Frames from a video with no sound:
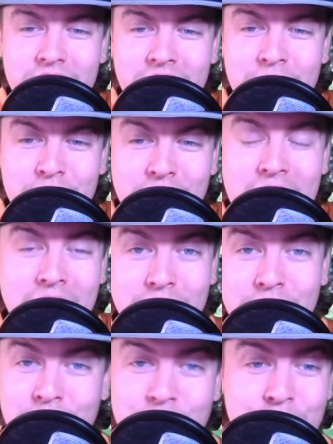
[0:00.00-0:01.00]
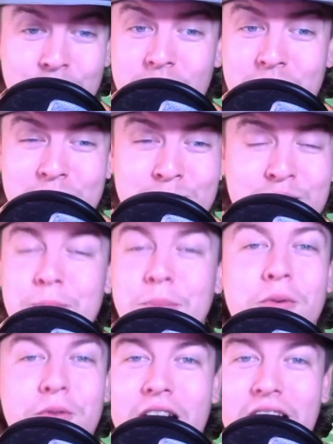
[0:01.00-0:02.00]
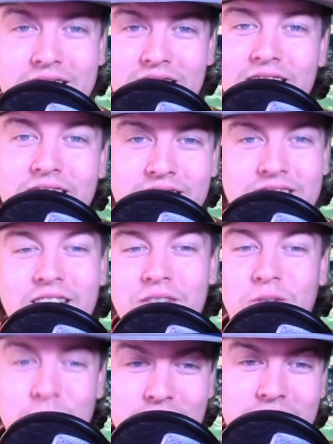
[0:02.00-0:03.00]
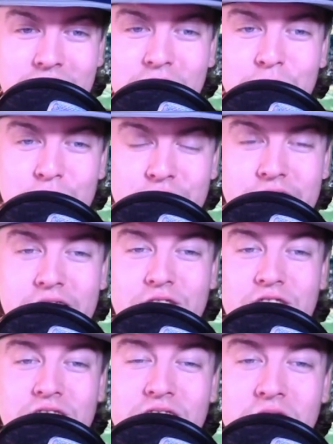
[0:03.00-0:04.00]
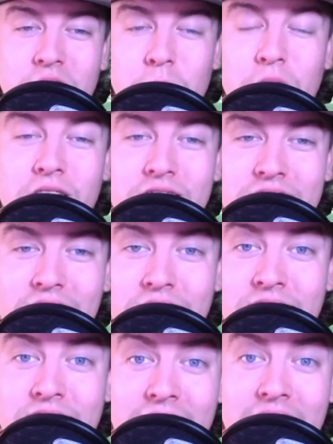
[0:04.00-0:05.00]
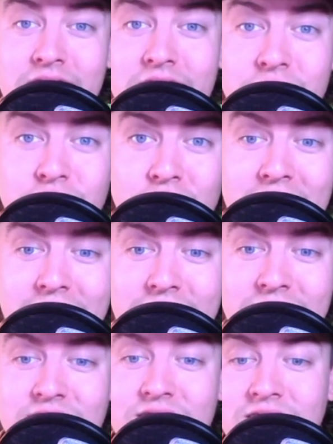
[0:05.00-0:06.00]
For the simple fact that I think 7 wins is a good projection, we're going to say stand on the Giants.